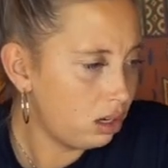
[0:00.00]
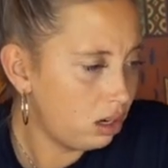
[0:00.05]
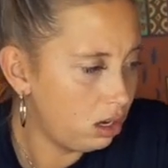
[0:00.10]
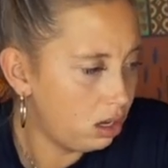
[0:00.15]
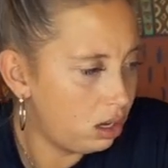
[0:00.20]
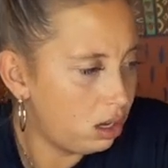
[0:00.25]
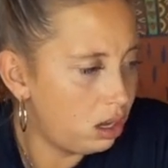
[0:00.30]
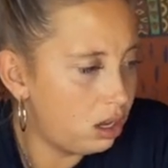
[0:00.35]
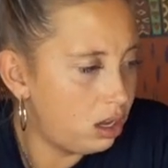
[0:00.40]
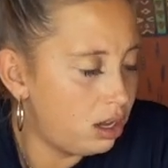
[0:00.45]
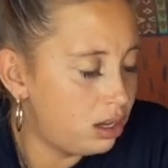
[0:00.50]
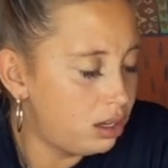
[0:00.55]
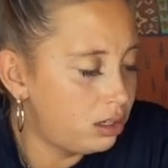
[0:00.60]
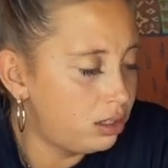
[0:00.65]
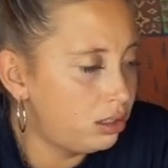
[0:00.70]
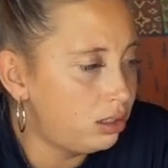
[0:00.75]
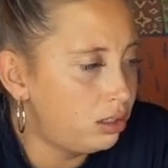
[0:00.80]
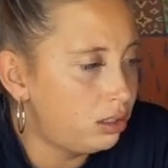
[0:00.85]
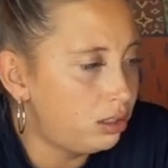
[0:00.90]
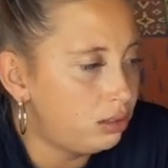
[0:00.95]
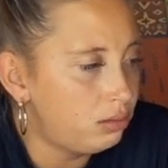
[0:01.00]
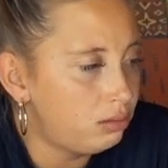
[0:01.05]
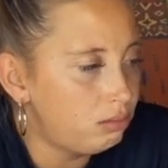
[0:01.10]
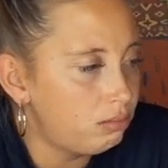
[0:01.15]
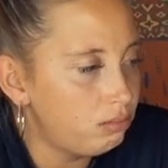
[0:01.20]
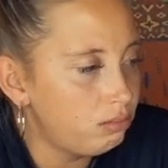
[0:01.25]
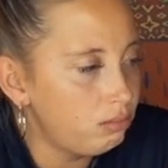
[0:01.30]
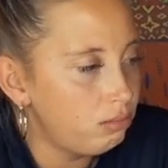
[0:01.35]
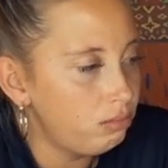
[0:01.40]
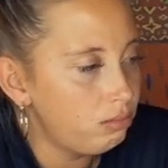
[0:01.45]

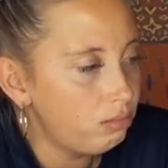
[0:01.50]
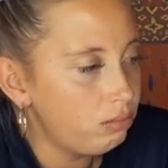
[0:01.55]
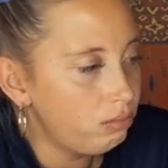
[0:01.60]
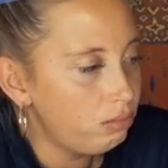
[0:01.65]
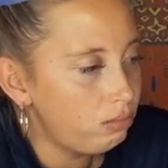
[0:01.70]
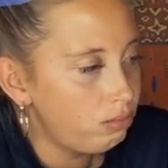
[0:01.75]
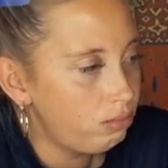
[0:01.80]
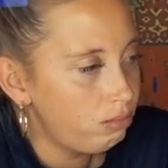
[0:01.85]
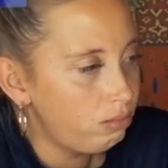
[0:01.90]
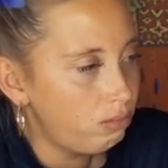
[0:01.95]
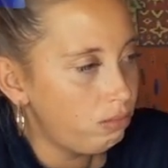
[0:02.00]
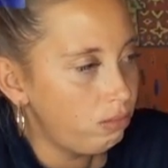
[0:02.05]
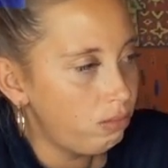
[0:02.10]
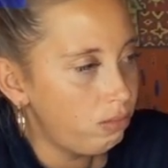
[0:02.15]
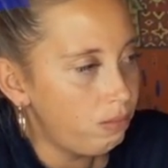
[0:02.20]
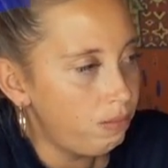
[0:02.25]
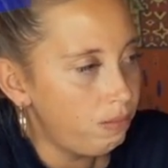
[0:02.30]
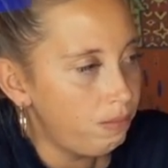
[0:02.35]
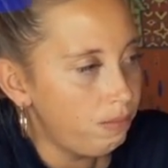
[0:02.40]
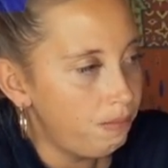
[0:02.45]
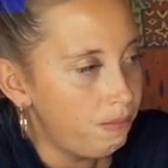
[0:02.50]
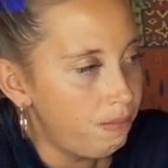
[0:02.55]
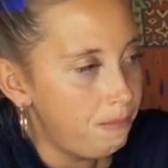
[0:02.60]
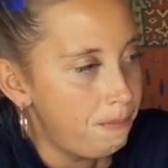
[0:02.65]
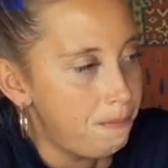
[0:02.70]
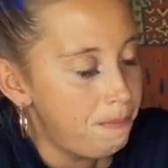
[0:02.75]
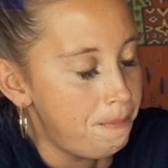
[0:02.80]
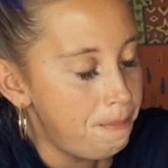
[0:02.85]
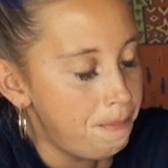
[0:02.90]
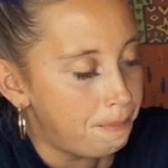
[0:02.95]

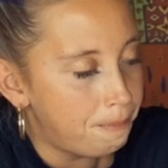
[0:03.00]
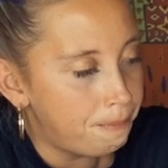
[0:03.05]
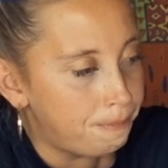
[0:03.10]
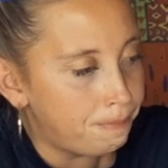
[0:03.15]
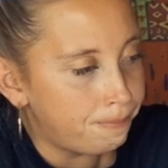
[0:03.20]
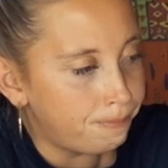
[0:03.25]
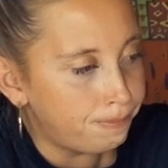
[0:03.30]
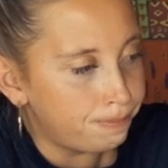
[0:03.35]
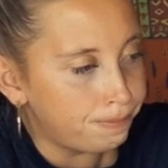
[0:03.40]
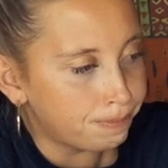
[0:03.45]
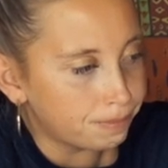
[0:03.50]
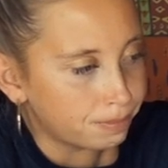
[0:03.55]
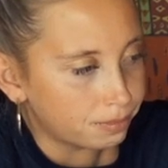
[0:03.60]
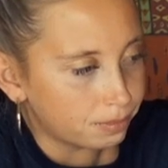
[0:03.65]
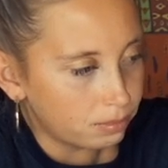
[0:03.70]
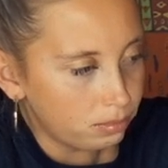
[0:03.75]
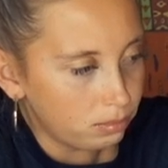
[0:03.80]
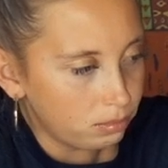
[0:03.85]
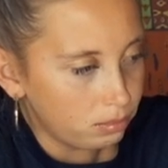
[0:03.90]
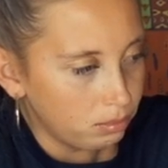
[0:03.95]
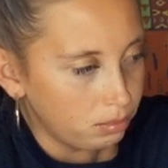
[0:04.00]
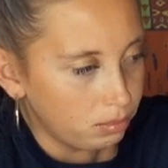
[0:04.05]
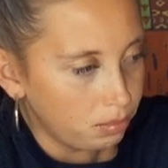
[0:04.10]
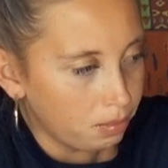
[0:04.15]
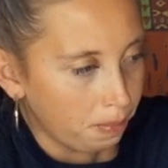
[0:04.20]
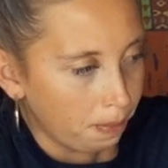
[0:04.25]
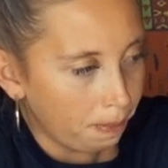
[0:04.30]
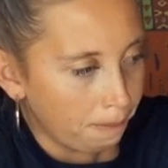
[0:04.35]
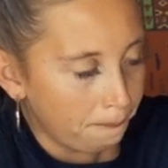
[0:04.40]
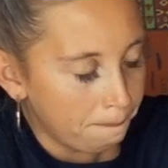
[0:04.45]

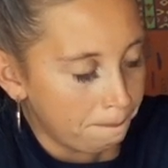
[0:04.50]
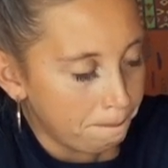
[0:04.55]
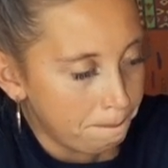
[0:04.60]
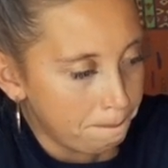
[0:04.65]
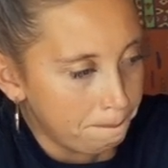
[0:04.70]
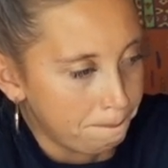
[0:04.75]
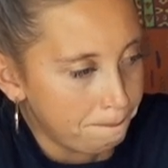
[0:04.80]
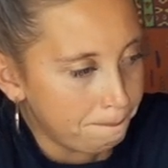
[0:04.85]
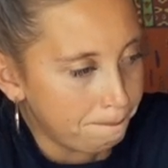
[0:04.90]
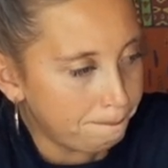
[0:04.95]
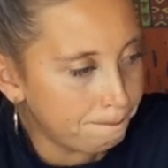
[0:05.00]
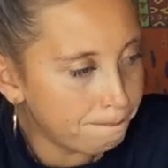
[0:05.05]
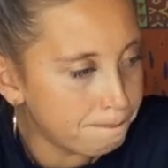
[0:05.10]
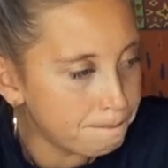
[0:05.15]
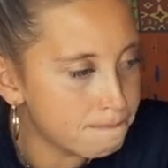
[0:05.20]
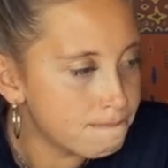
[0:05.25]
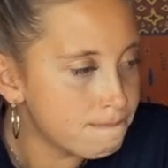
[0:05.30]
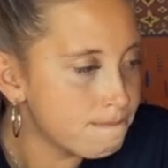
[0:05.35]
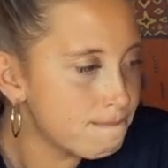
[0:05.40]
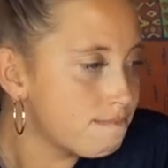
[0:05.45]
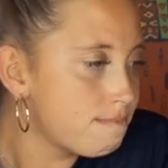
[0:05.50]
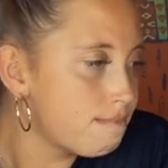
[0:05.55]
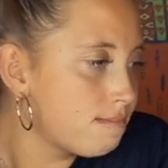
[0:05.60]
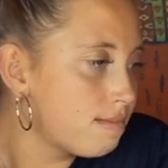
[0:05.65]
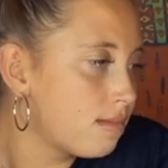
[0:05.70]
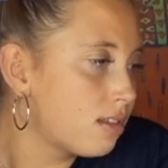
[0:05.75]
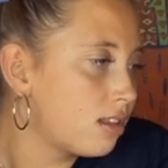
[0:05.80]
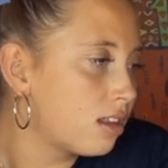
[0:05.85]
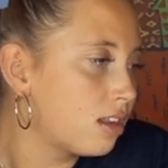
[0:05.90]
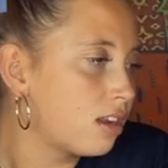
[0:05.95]

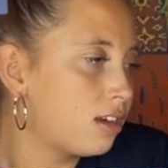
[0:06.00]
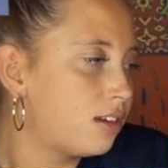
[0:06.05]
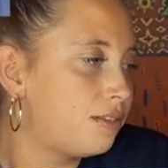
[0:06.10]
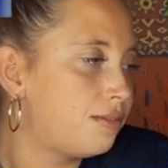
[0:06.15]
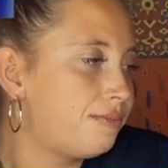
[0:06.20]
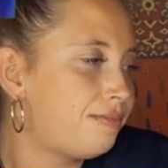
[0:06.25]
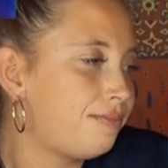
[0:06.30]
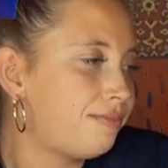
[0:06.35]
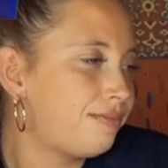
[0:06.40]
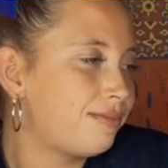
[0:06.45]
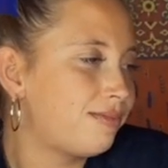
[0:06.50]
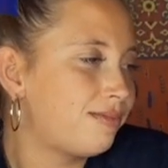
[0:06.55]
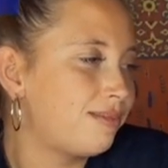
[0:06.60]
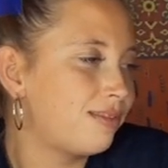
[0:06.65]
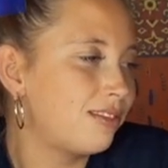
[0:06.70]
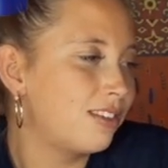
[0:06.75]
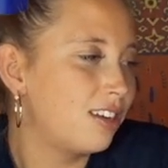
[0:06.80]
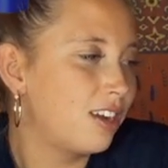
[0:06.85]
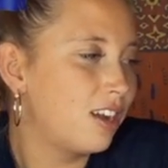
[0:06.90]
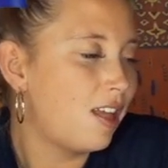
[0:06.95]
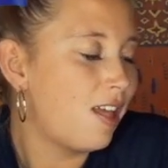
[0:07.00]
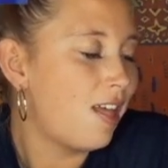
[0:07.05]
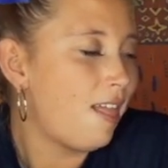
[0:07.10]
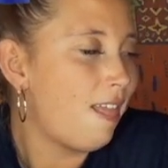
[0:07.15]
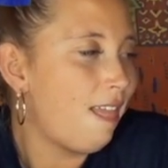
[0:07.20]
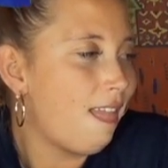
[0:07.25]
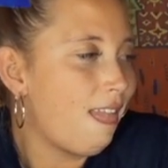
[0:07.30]
(silent)